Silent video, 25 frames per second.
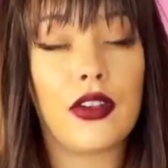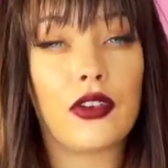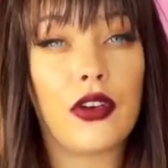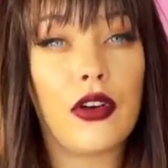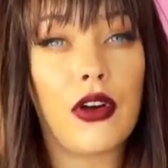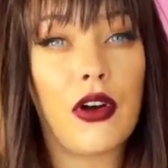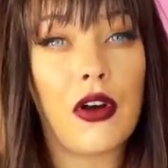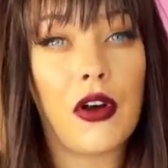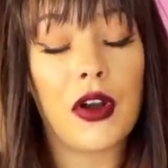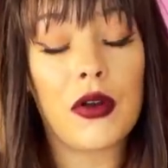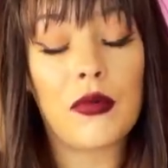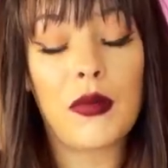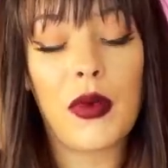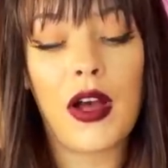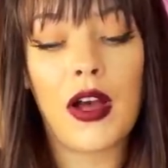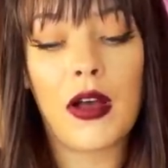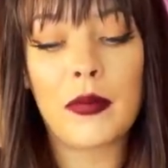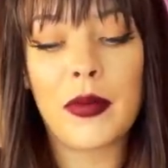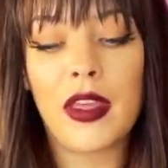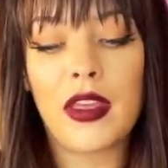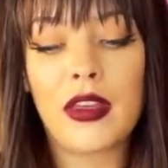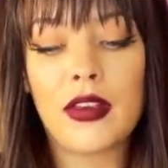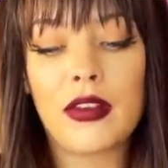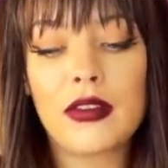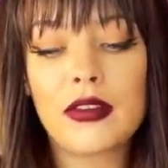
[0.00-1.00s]
car
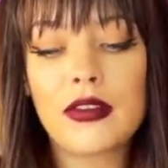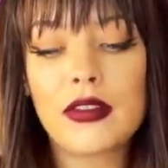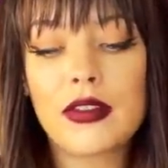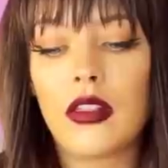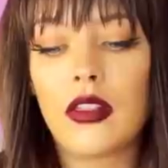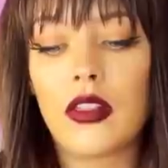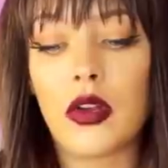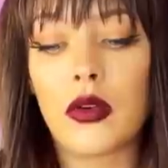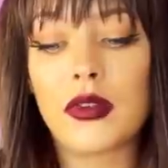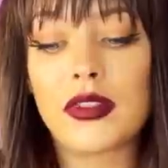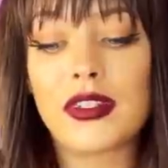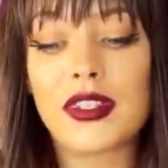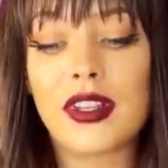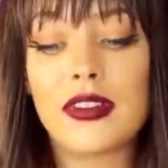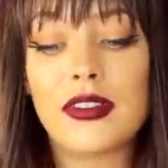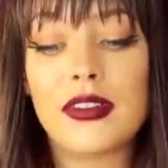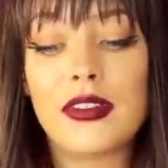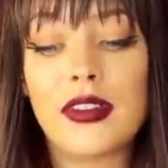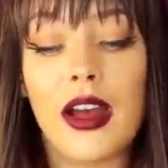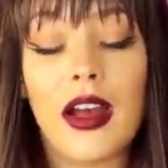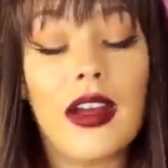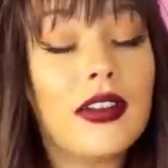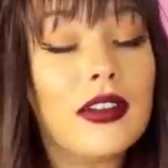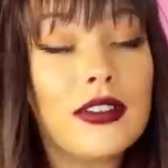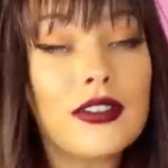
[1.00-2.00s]
bombings. There was a
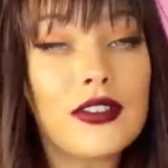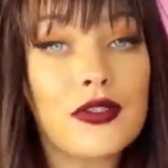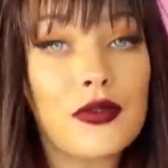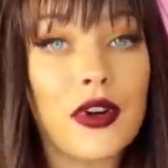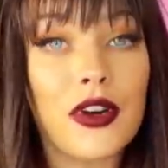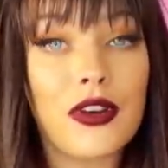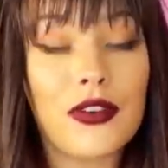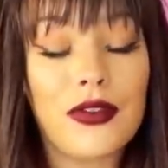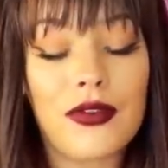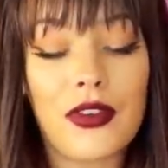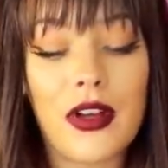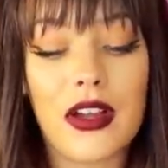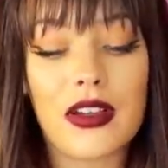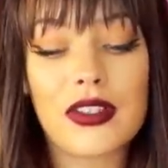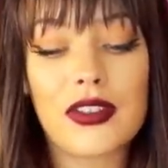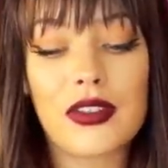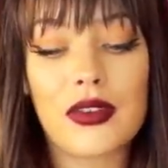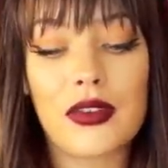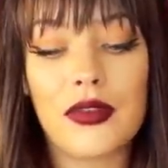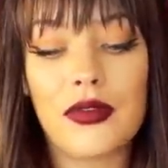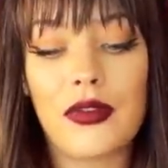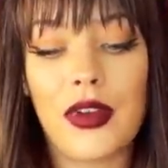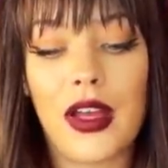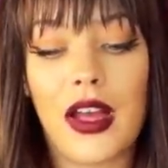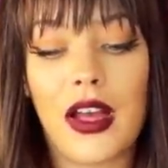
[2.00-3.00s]
dinosaur
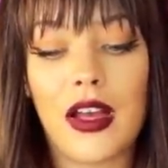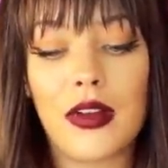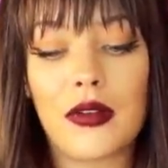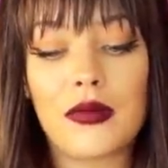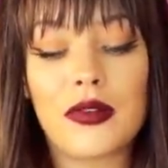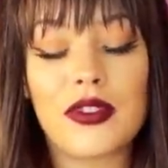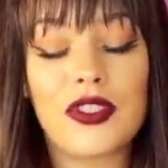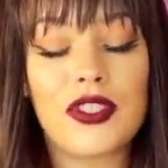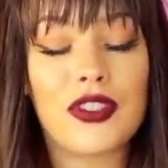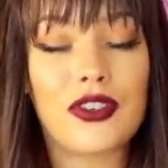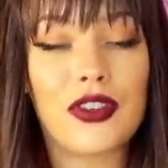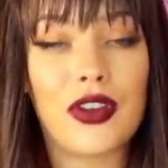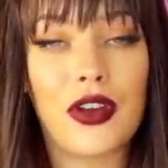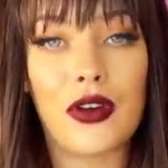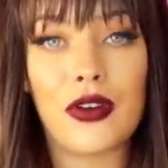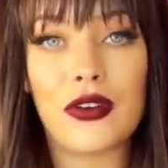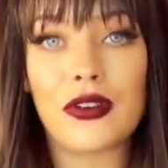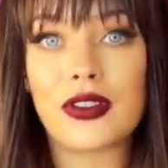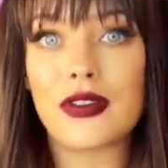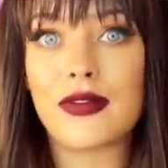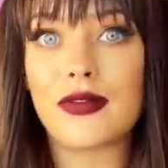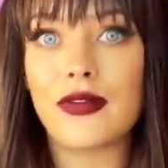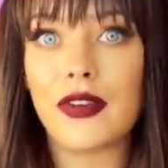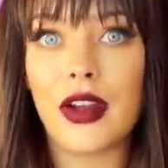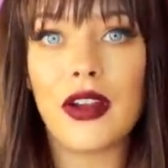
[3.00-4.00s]
fossil found, which
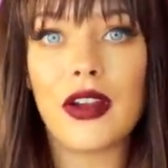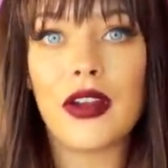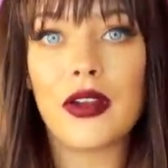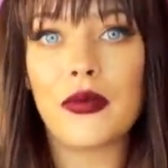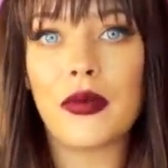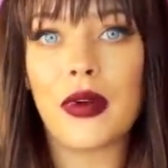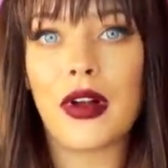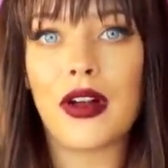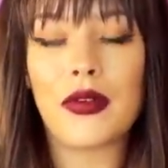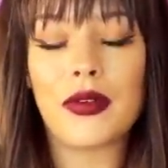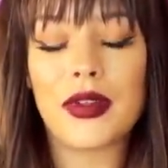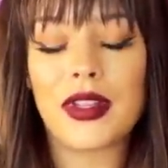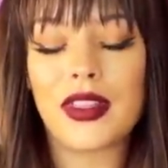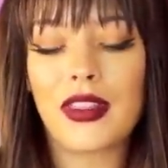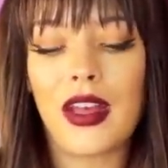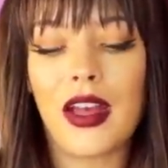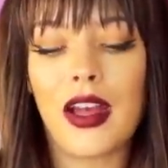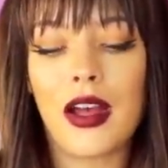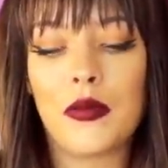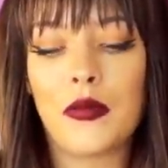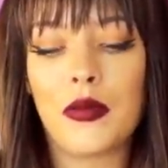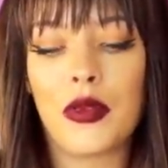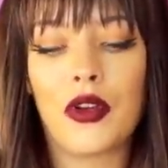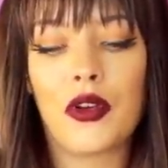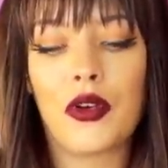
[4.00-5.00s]
goes very well with
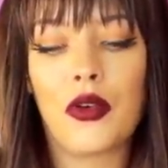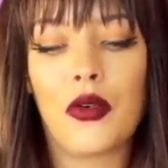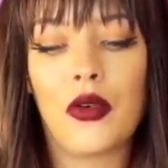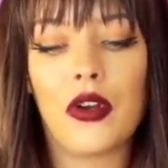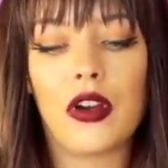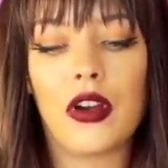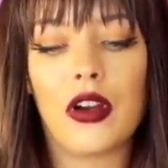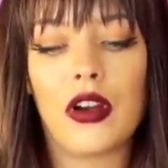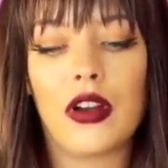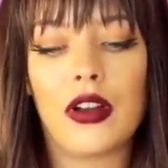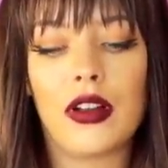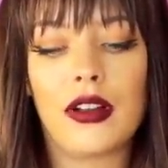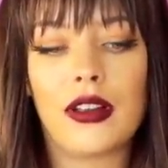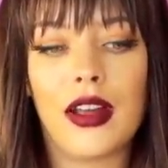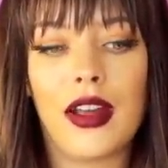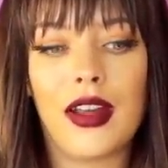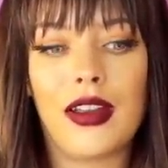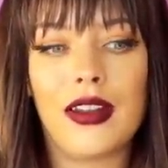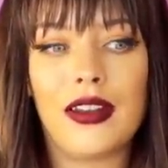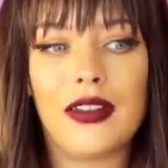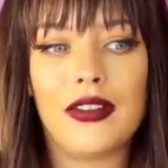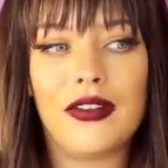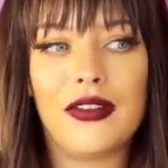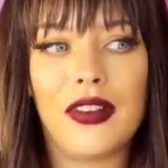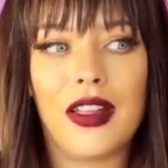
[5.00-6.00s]
Capricorn and
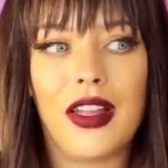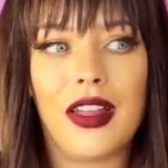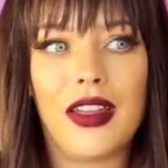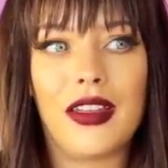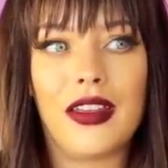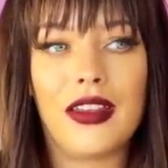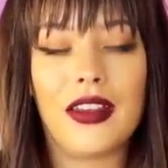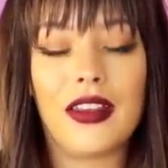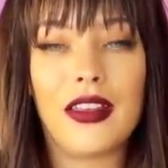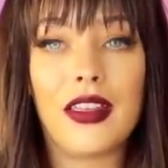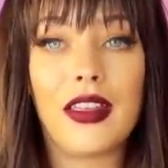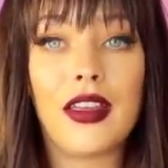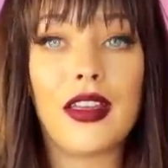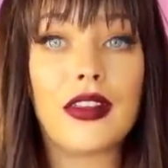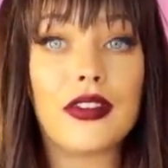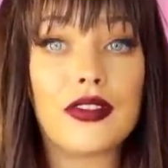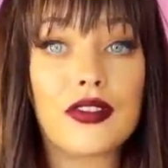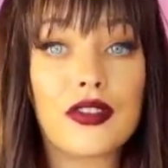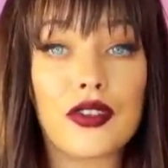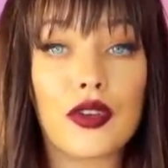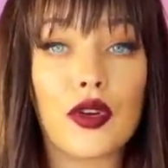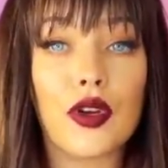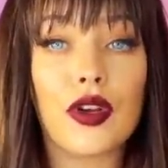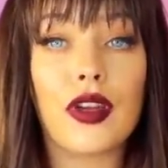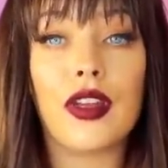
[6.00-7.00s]
kind of like
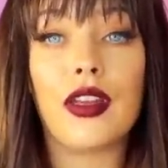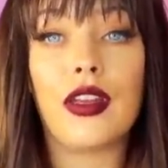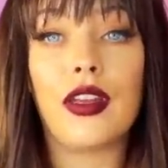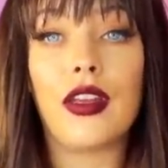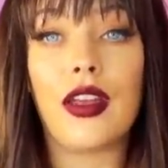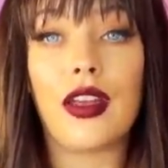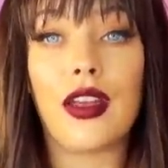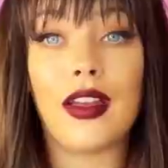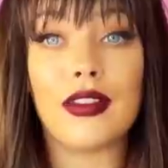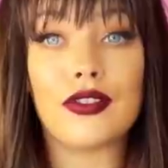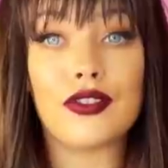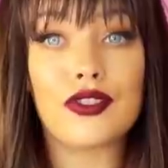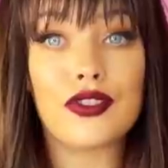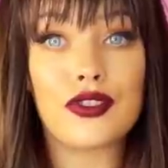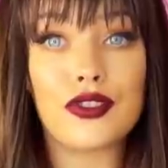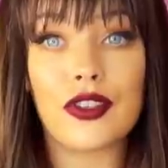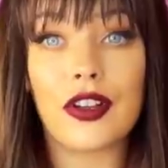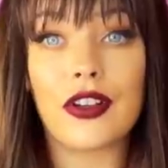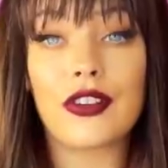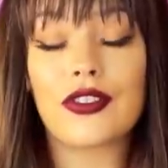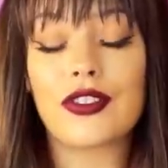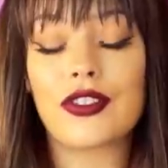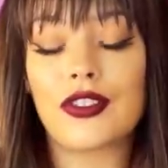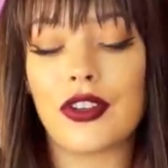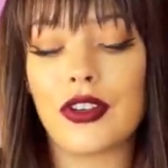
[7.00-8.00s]
history and
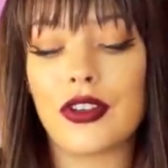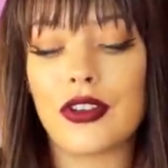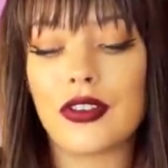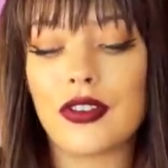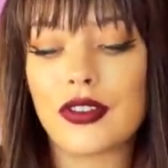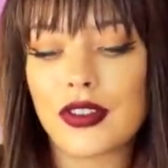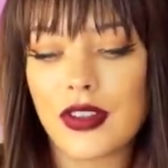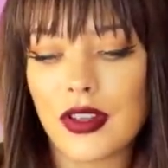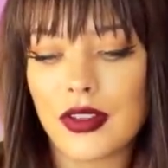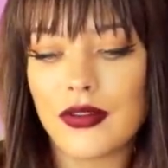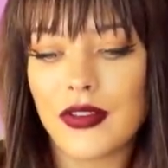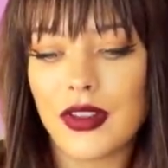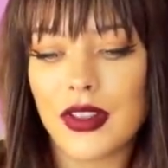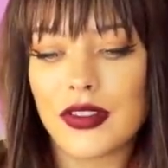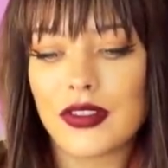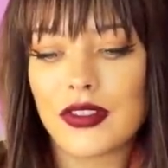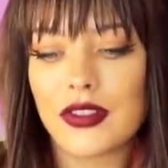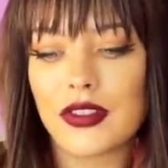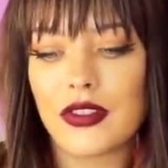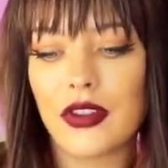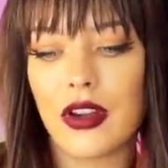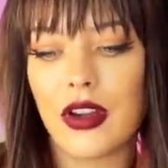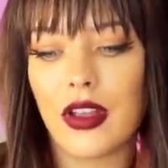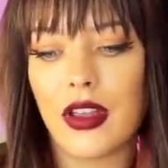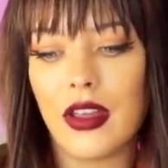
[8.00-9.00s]
structures of
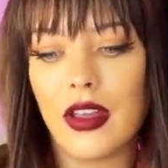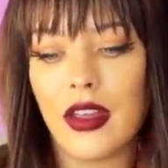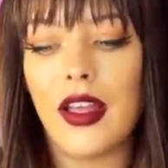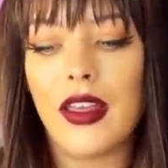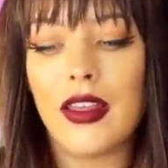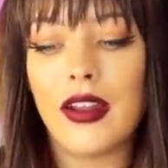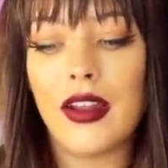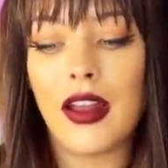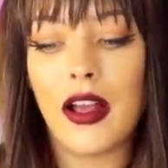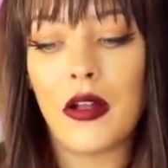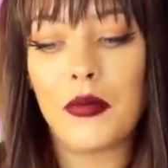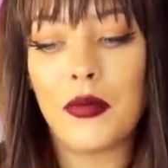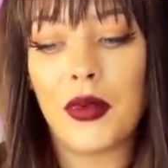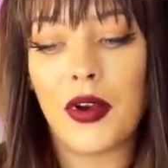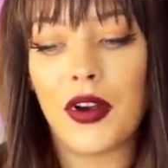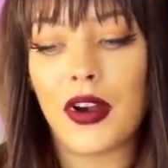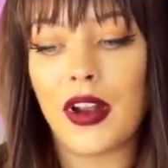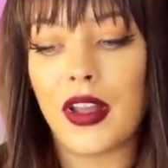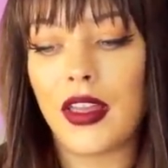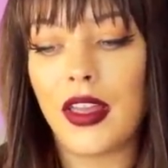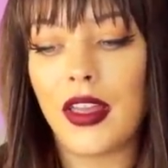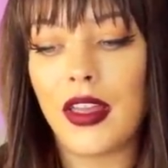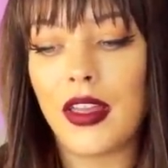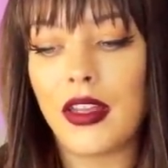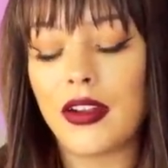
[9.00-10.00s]
history in
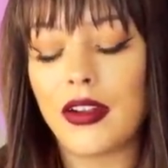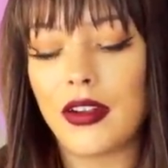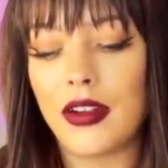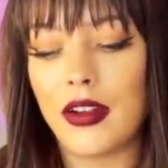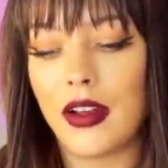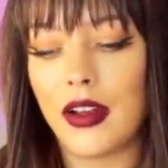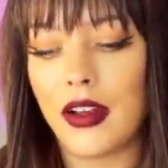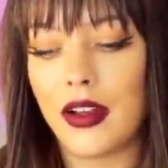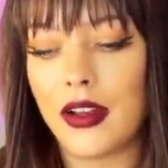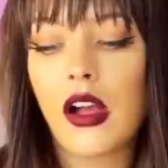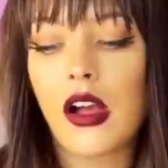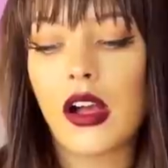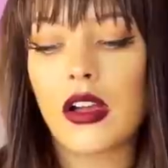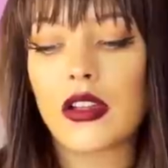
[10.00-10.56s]
Alberta, Canada.